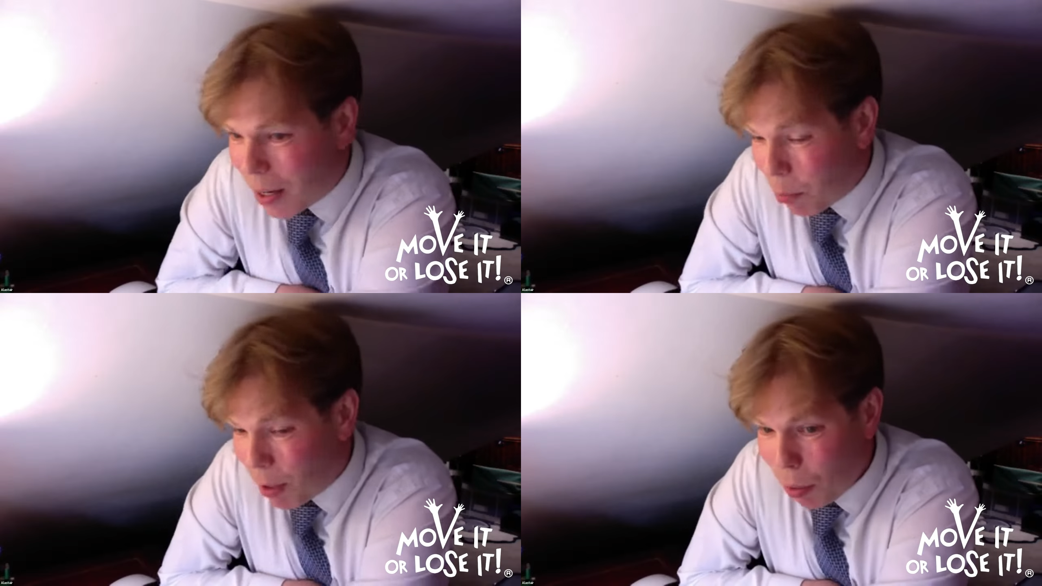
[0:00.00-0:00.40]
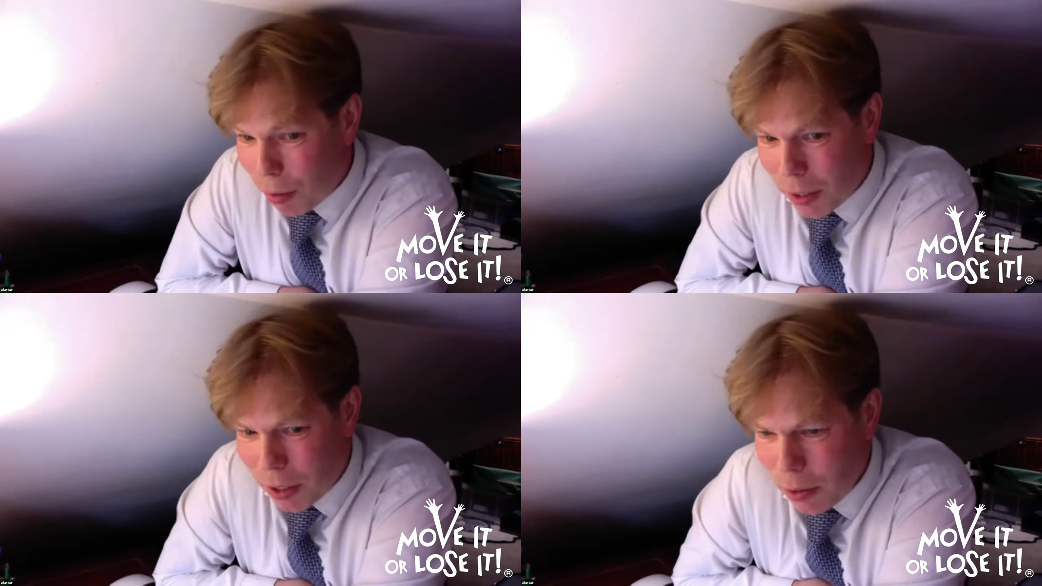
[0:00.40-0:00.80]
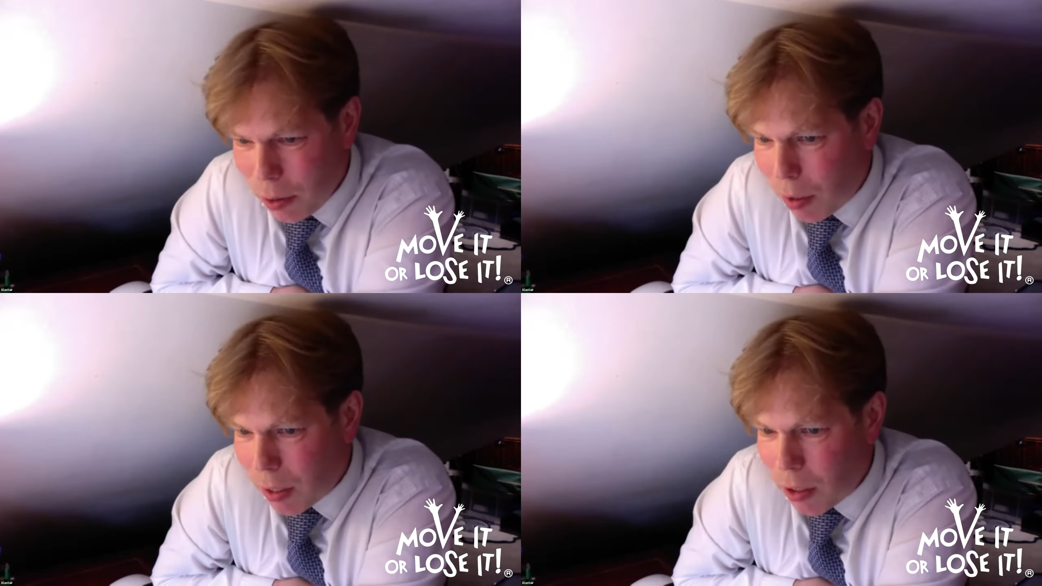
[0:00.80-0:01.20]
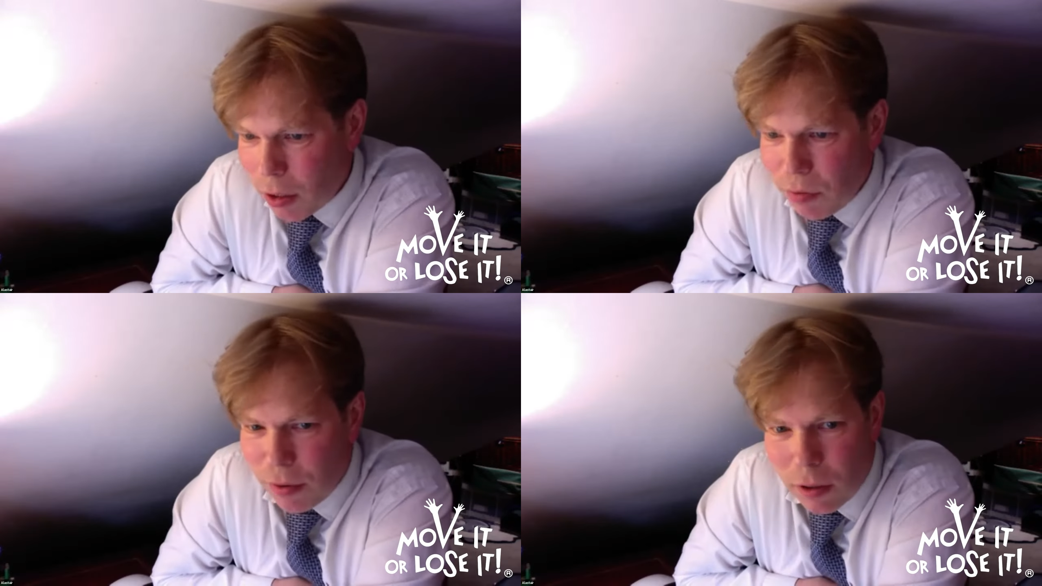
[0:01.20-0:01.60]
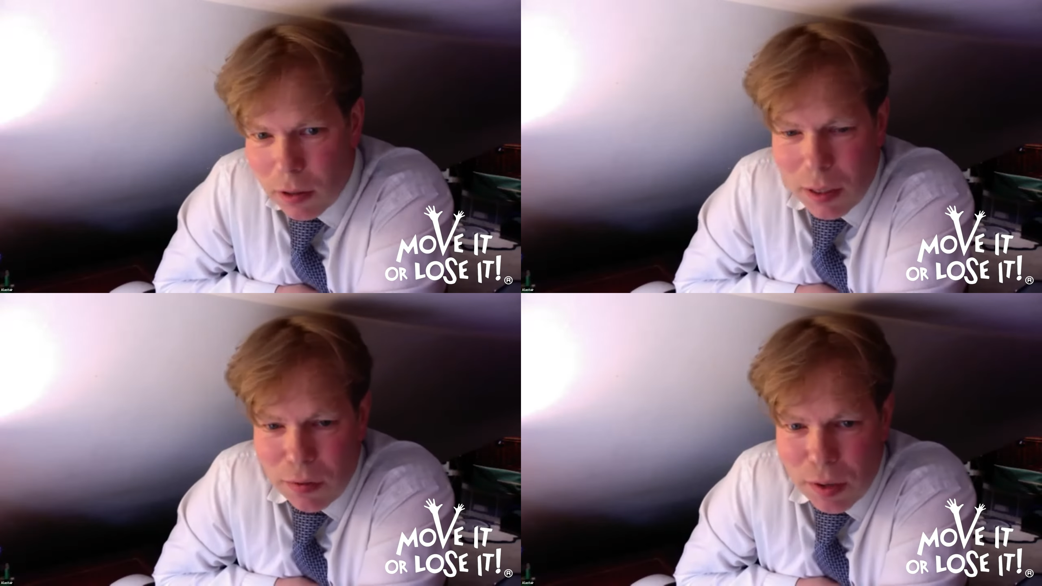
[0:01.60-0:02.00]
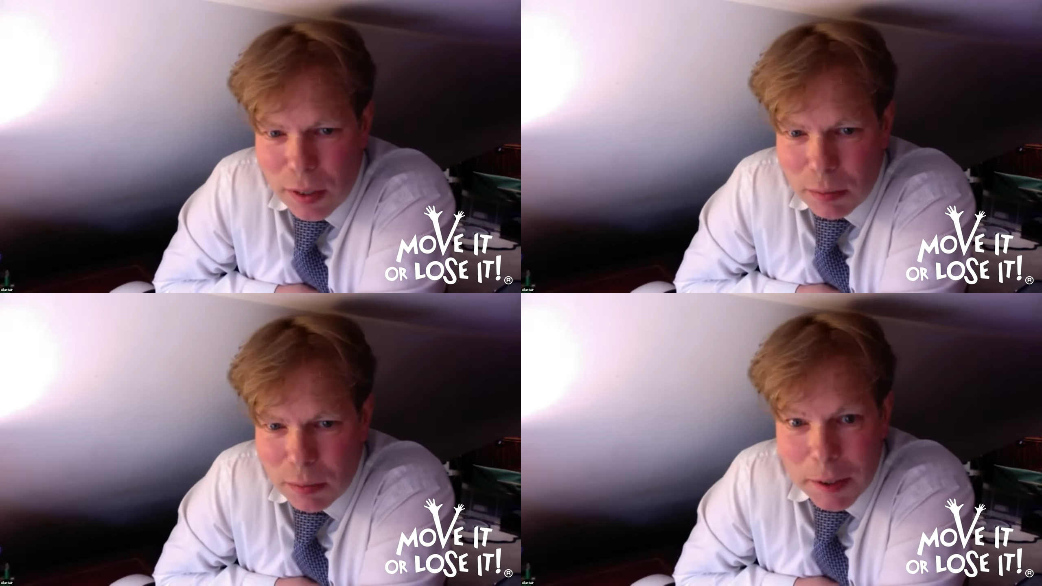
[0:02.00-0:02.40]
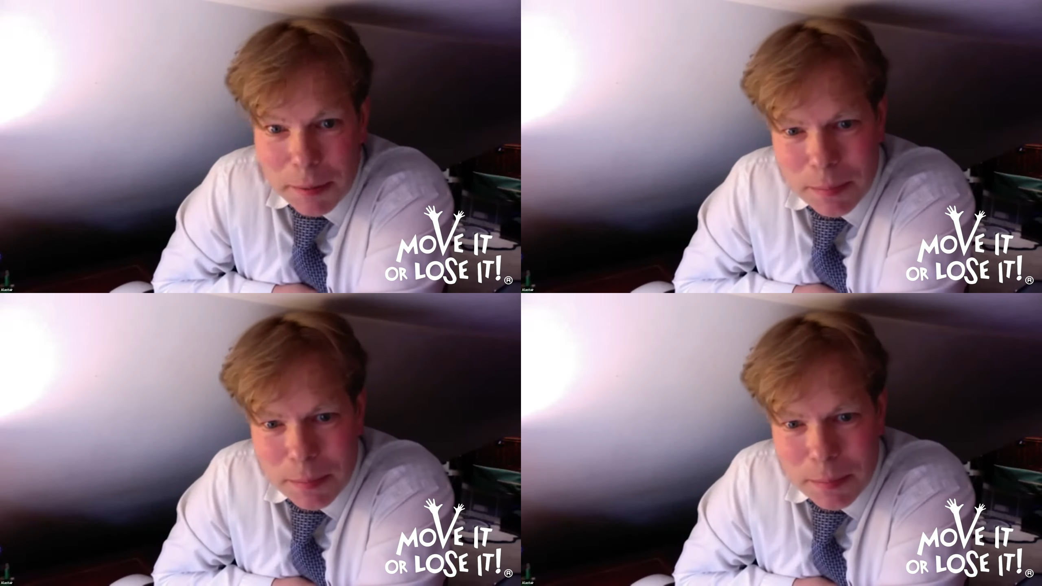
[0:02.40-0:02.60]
I'm well, thank you. And thank you for inviting me.